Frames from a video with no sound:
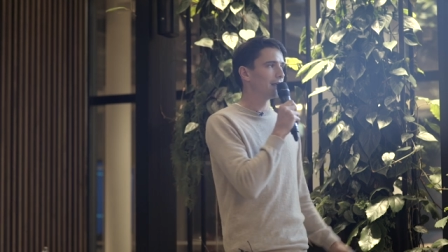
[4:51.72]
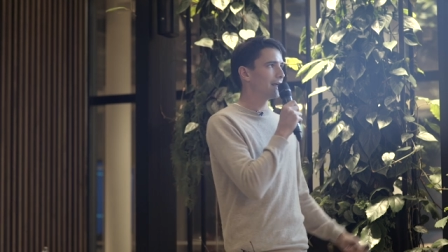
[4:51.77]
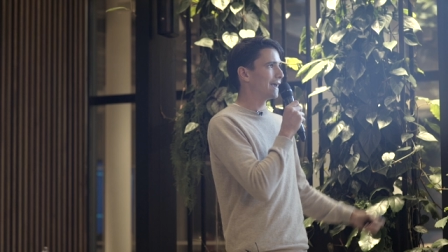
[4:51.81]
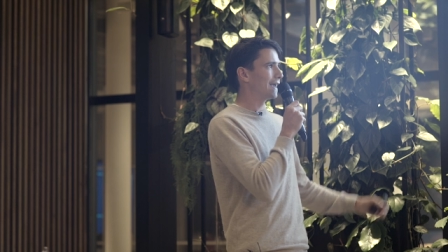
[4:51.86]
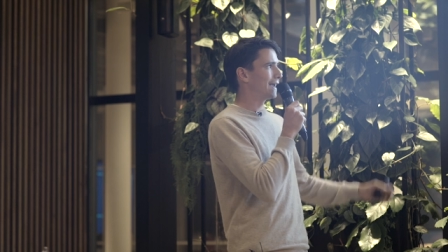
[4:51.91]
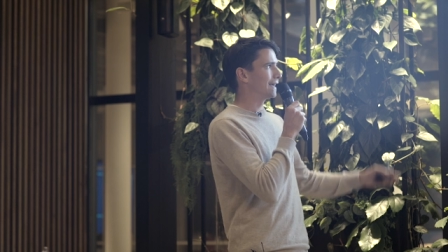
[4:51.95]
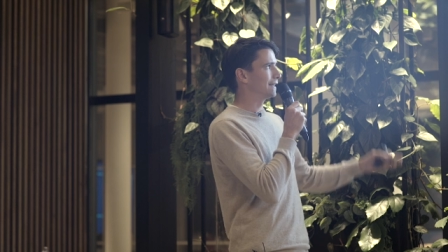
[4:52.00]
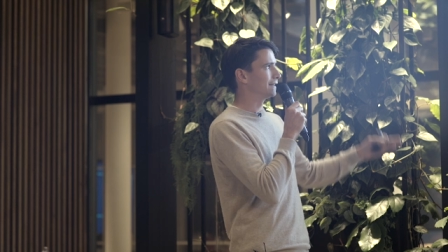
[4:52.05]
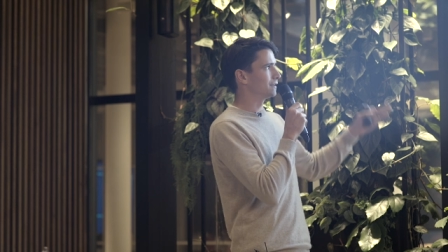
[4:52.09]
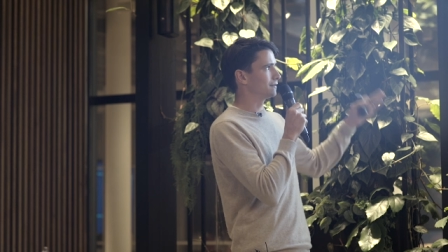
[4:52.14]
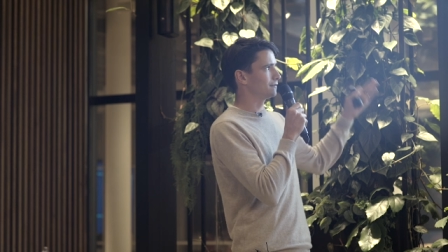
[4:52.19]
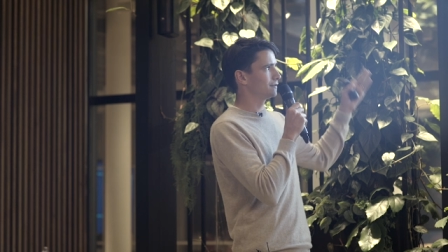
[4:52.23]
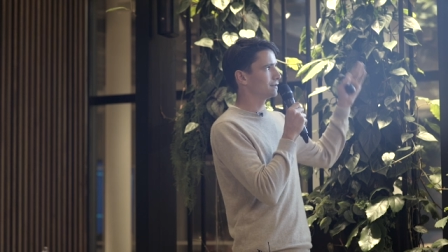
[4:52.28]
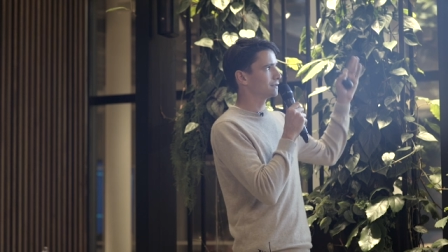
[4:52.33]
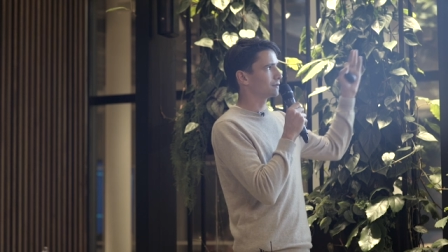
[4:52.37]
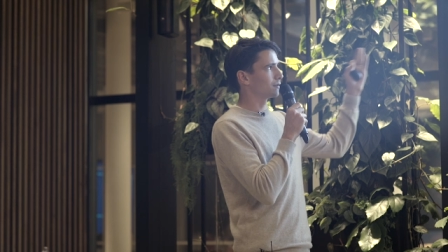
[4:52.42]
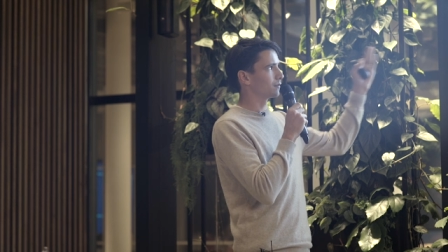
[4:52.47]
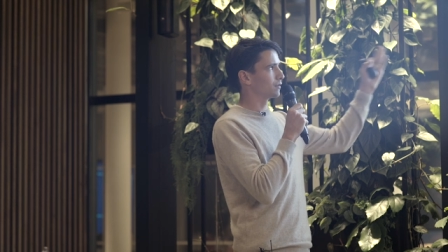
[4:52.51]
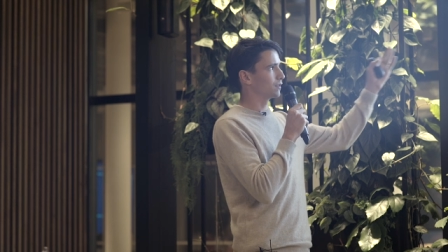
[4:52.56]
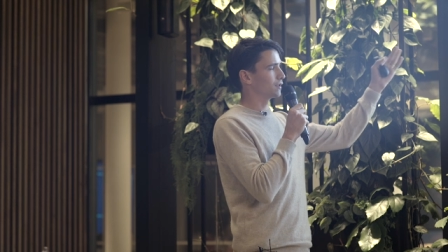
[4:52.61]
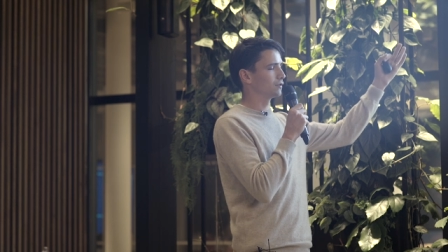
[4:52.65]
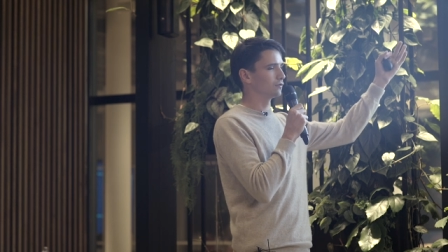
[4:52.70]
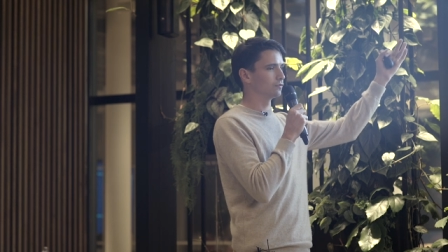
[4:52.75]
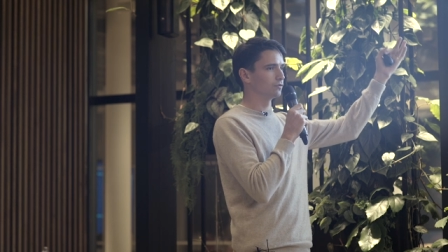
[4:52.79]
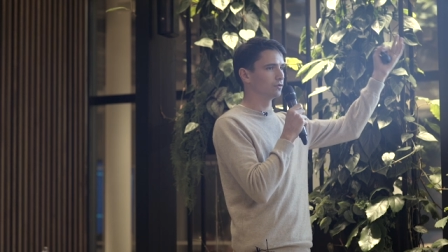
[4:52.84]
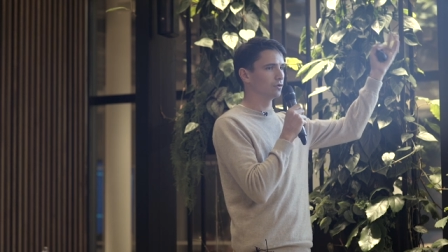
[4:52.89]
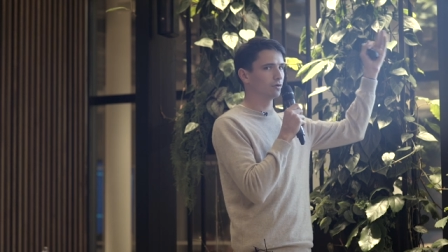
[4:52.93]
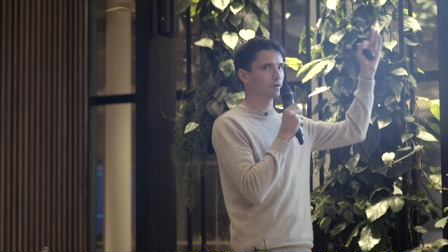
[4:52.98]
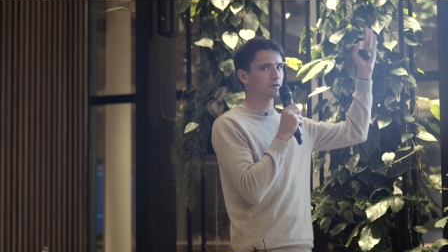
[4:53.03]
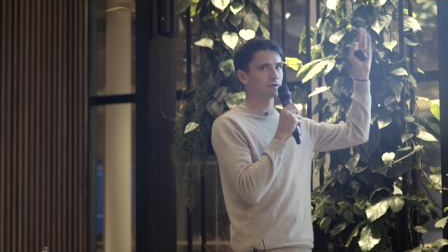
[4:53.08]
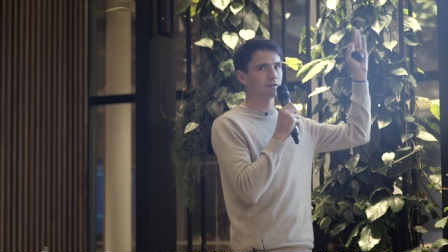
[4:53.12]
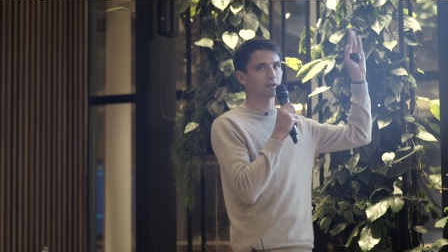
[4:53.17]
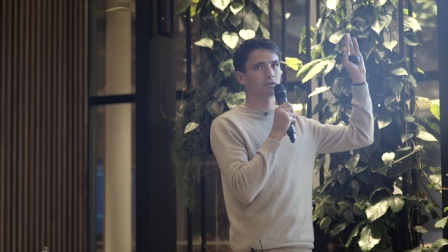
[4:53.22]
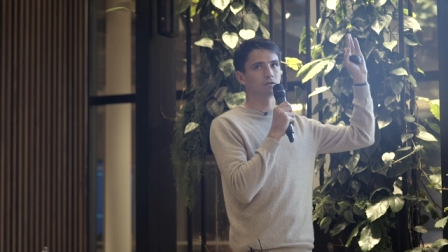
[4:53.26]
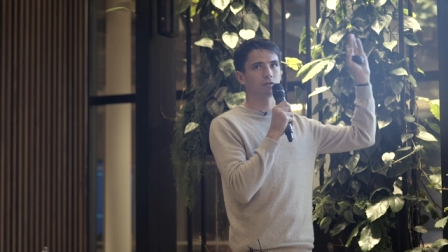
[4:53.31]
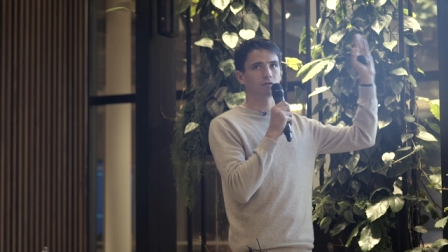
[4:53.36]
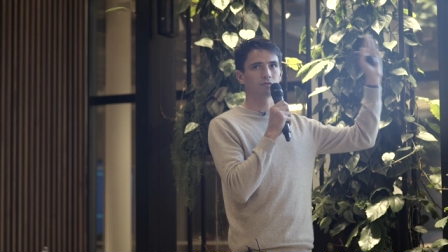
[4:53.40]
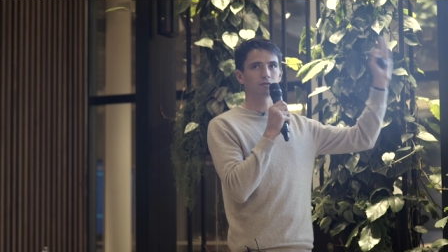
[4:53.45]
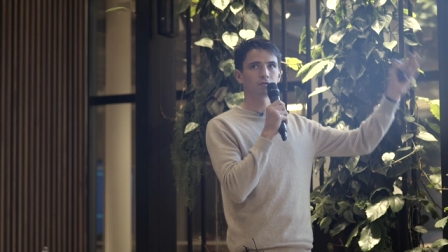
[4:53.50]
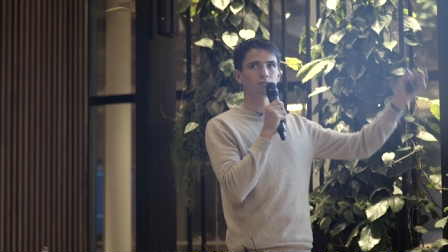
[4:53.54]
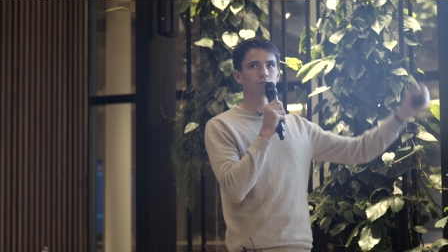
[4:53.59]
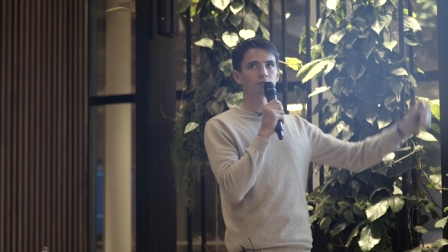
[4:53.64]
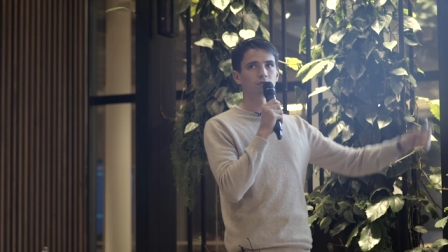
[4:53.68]
And there is something to know is that the
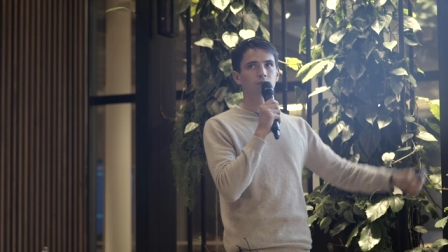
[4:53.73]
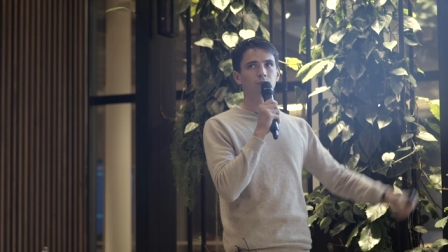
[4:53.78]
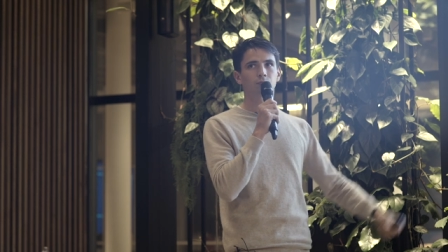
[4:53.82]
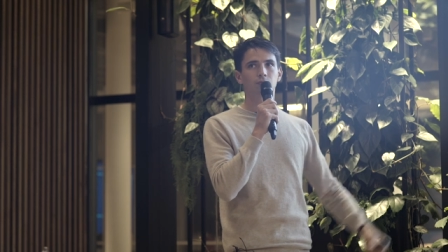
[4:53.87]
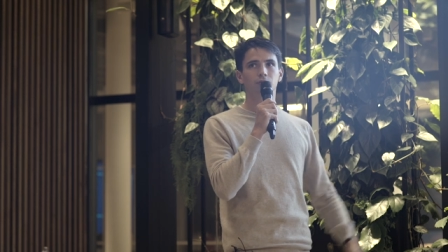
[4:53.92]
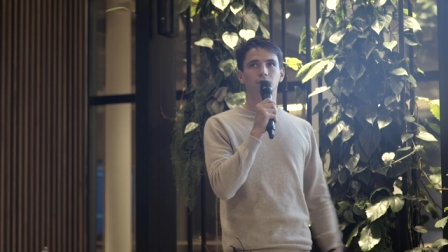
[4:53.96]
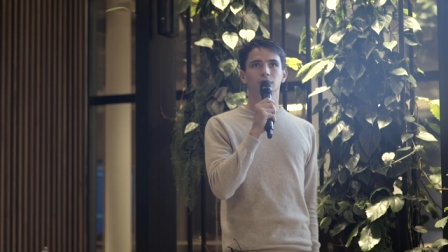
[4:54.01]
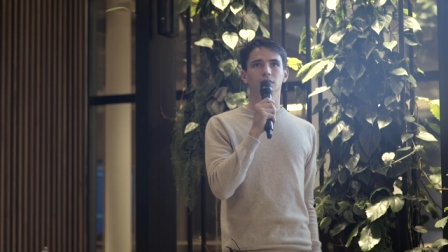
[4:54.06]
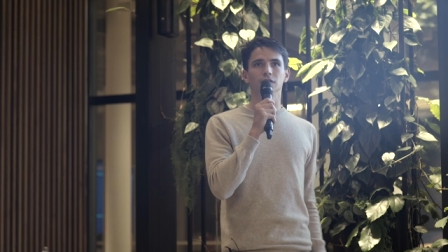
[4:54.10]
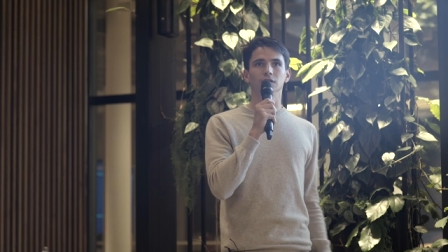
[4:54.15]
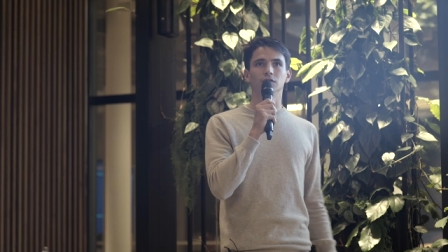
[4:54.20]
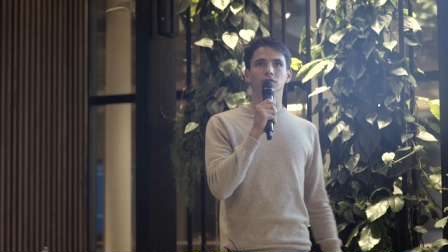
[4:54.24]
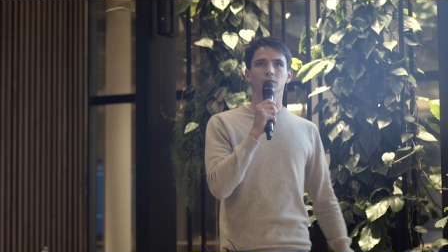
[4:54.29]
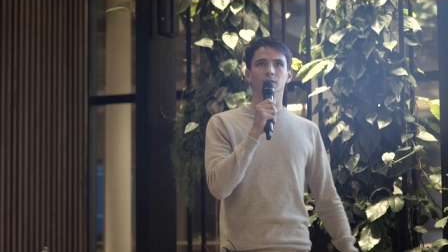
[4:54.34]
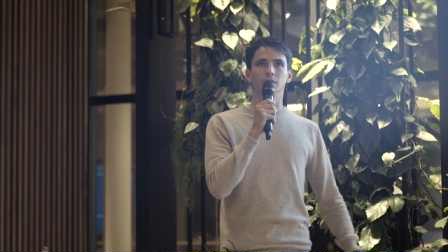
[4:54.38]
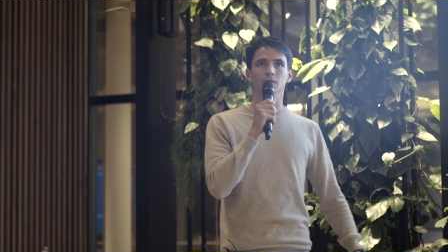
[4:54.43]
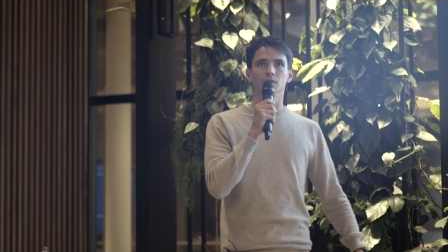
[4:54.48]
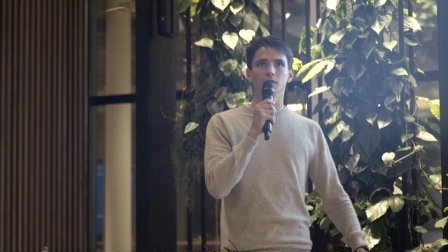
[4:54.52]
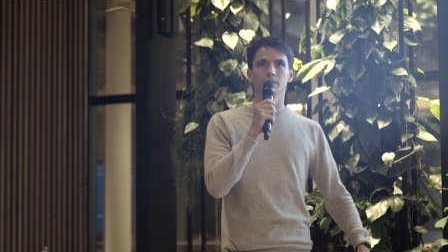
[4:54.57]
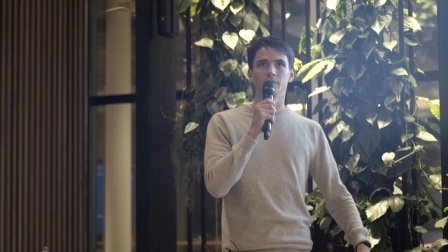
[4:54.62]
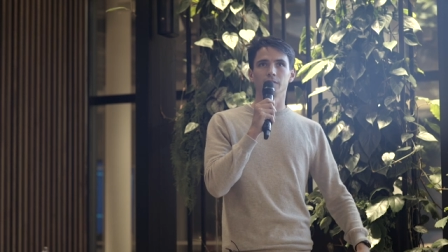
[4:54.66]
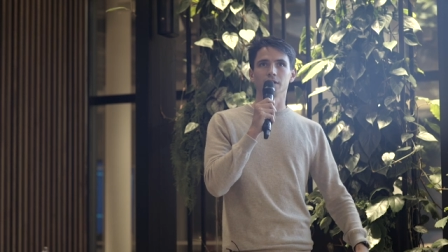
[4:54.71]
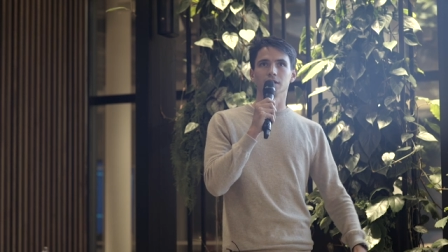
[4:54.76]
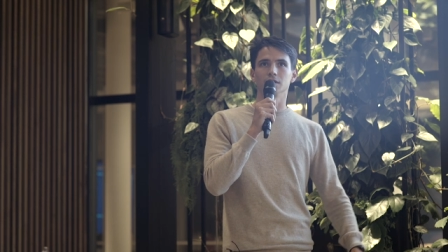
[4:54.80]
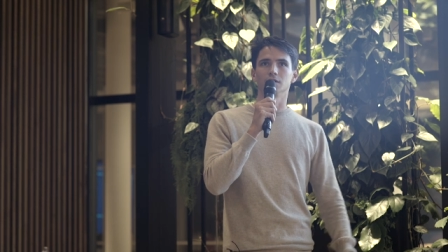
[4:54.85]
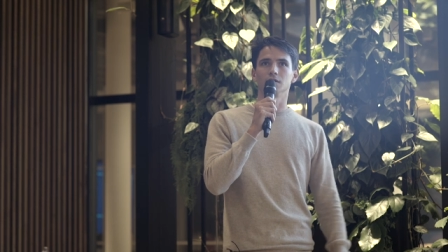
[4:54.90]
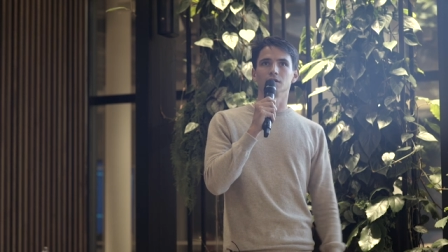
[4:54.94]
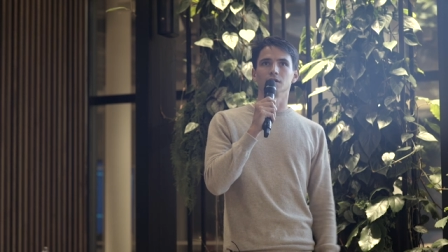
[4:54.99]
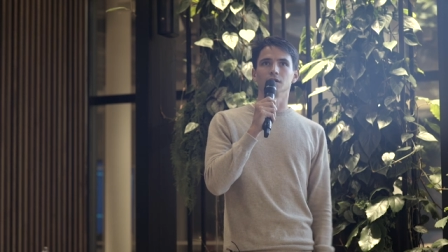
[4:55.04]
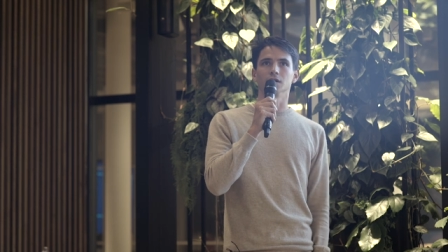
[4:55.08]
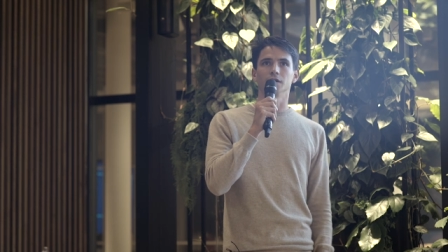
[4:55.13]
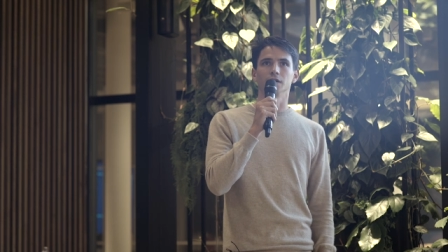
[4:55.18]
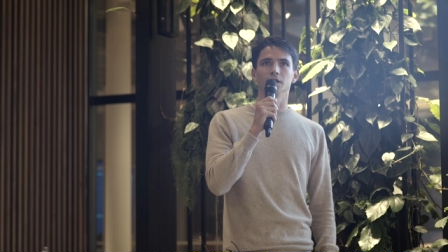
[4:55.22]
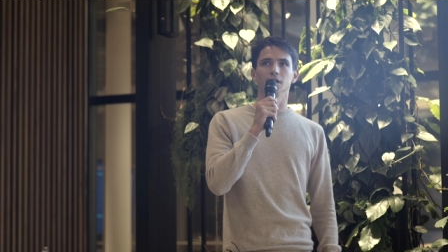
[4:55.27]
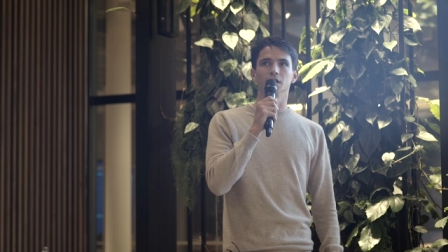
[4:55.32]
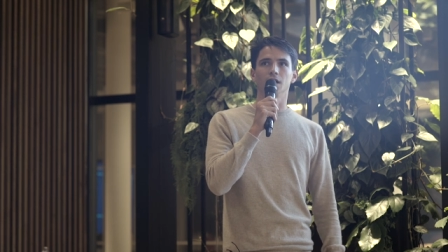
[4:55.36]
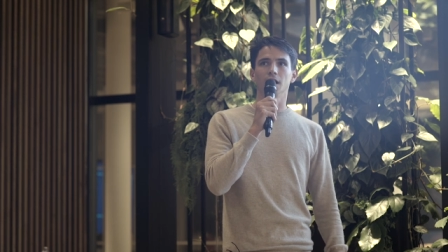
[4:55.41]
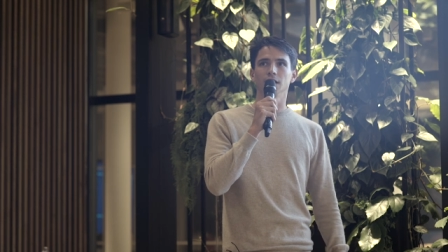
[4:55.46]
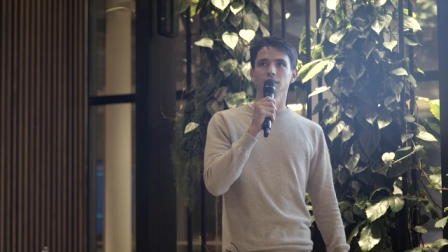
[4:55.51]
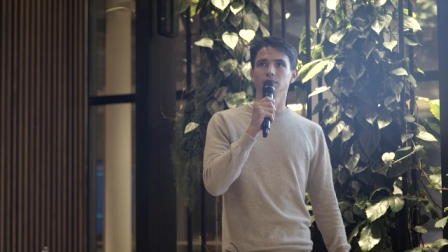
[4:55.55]
customer support needs to be way bigger on uh,